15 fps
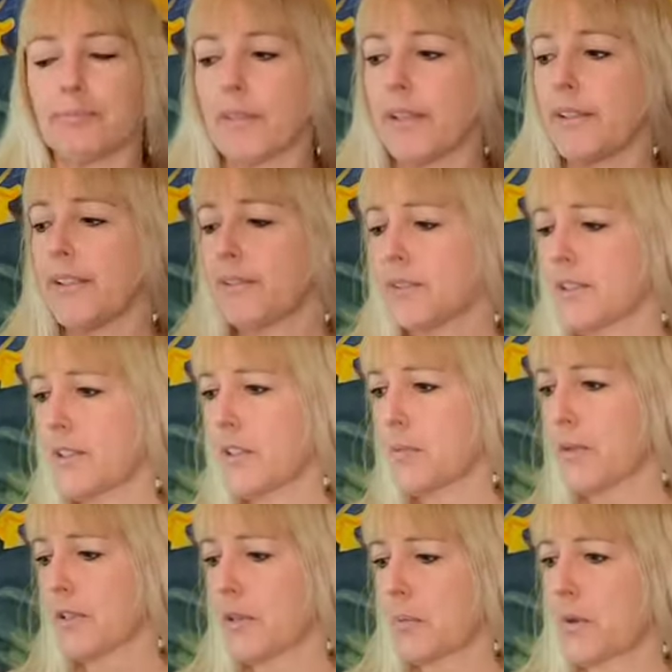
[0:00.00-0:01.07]
And
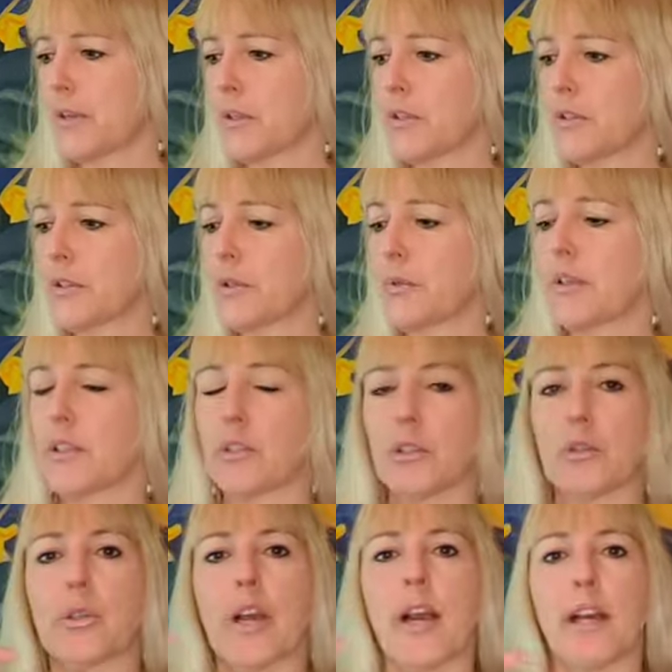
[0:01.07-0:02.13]
so what you do is
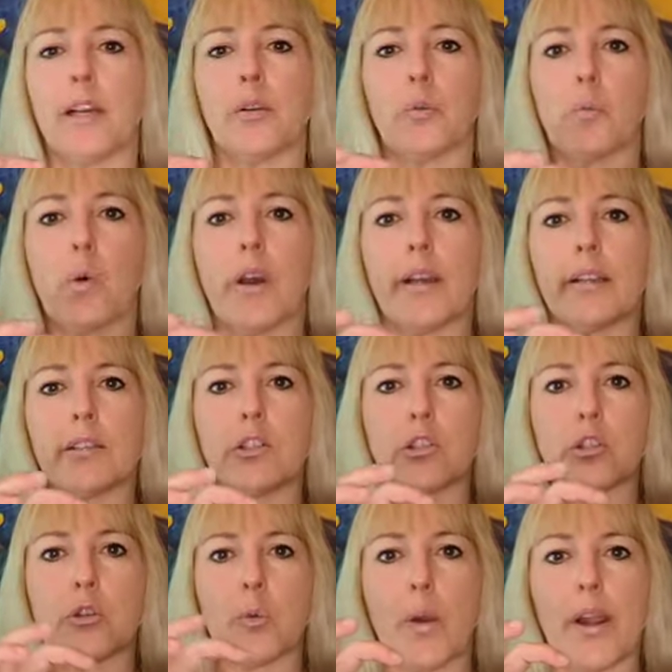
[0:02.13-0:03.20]
you cut one
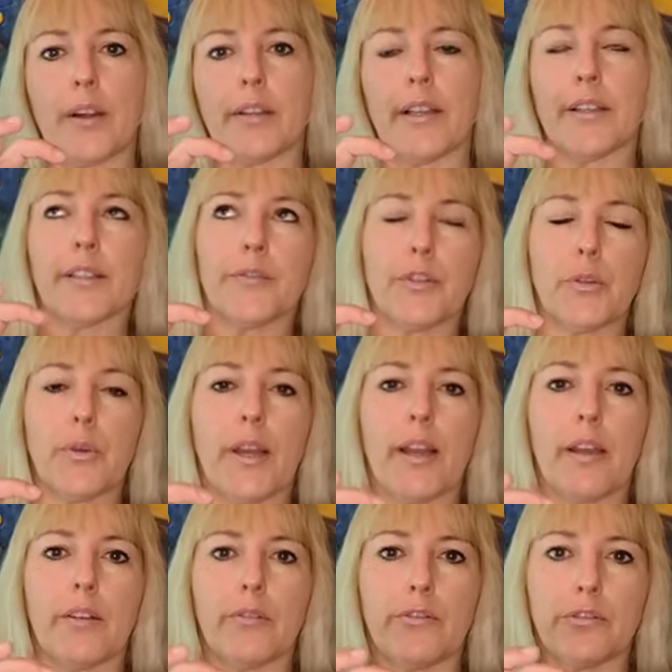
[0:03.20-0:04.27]
square, like if you
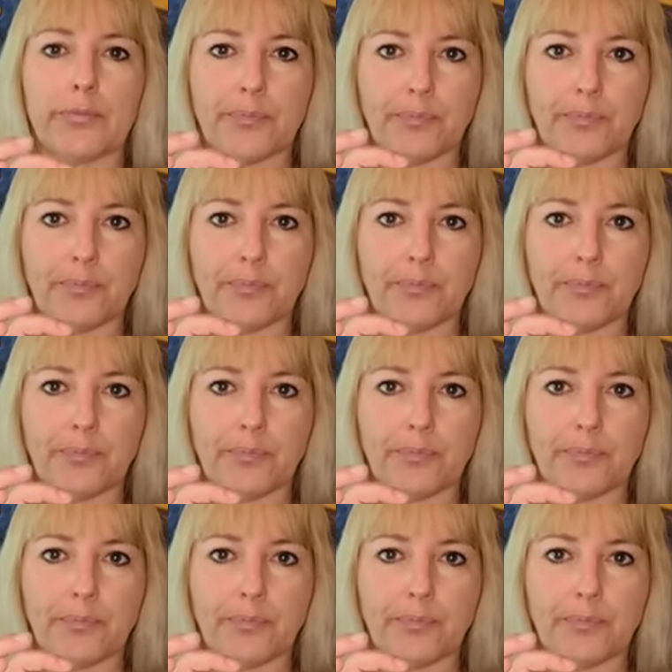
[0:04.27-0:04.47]
have